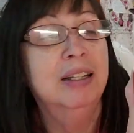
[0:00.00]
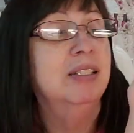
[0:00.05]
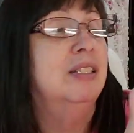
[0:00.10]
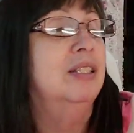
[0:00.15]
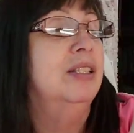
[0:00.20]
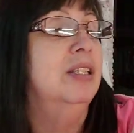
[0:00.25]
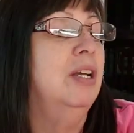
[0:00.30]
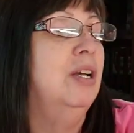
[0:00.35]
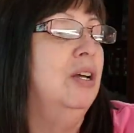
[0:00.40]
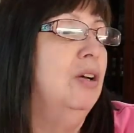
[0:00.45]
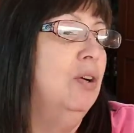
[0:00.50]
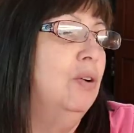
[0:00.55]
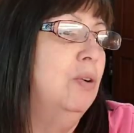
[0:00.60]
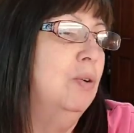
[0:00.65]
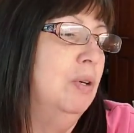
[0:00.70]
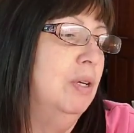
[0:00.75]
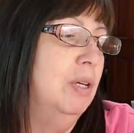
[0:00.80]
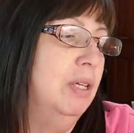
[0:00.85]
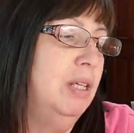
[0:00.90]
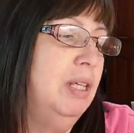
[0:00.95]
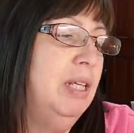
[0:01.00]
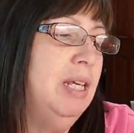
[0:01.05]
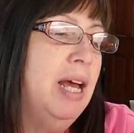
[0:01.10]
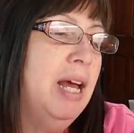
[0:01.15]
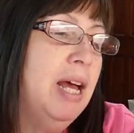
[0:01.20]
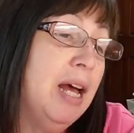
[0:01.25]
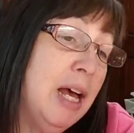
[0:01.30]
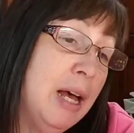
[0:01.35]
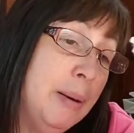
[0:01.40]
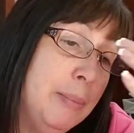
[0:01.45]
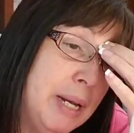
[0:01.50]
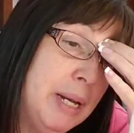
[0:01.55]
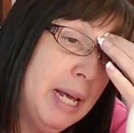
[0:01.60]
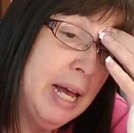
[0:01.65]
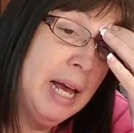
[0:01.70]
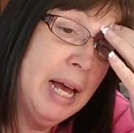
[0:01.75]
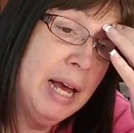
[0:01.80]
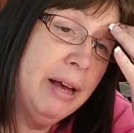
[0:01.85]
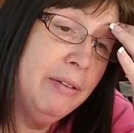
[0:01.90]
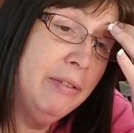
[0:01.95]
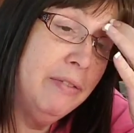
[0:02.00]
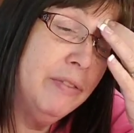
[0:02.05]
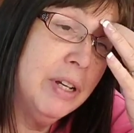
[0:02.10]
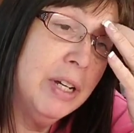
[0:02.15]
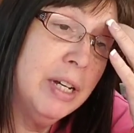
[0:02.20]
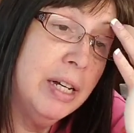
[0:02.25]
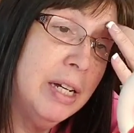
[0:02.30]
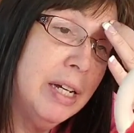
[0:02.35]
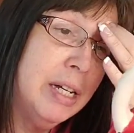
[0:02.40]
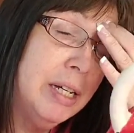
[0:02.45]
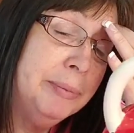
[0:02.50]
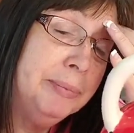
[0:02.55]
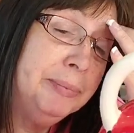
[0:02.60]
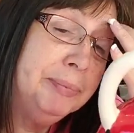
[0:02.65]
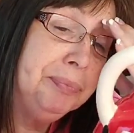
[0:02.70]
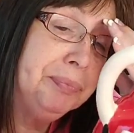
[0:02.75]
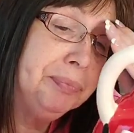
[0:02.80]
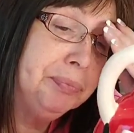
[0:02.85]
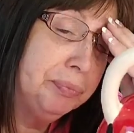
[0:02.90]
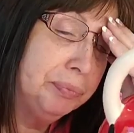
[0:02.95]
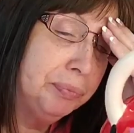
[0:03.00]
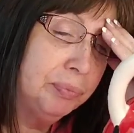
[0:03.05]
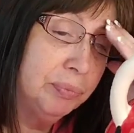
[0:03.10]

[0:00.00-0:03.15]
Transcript: So, yeah, I'm going to have um,